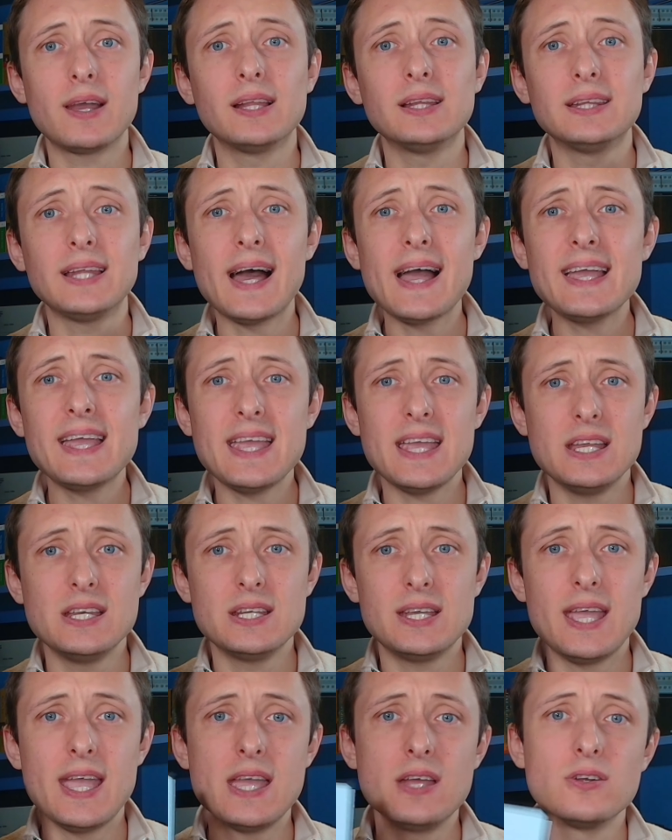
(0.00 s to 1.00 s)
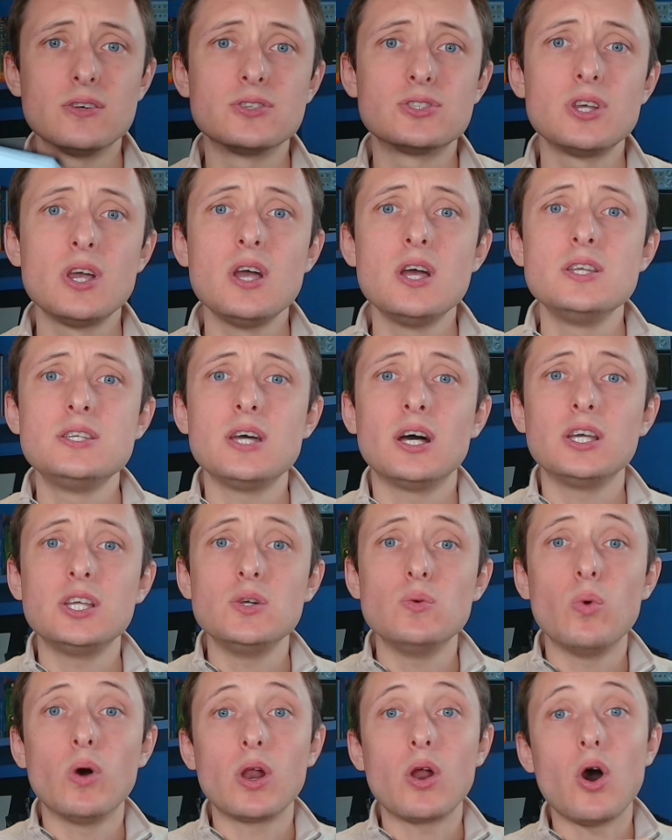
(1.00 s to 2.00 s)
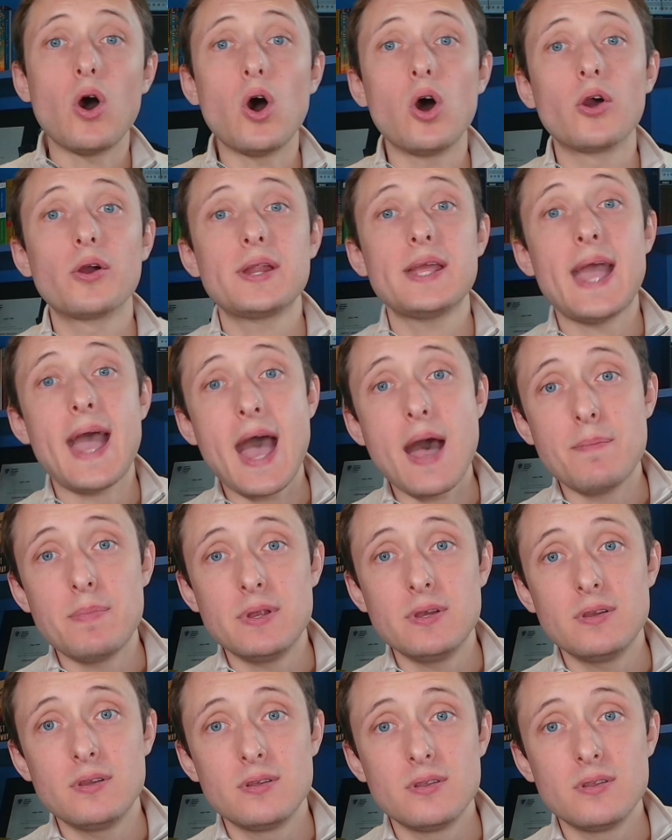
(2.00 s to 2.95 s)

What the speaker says: Lagging indicators tell you what already happened.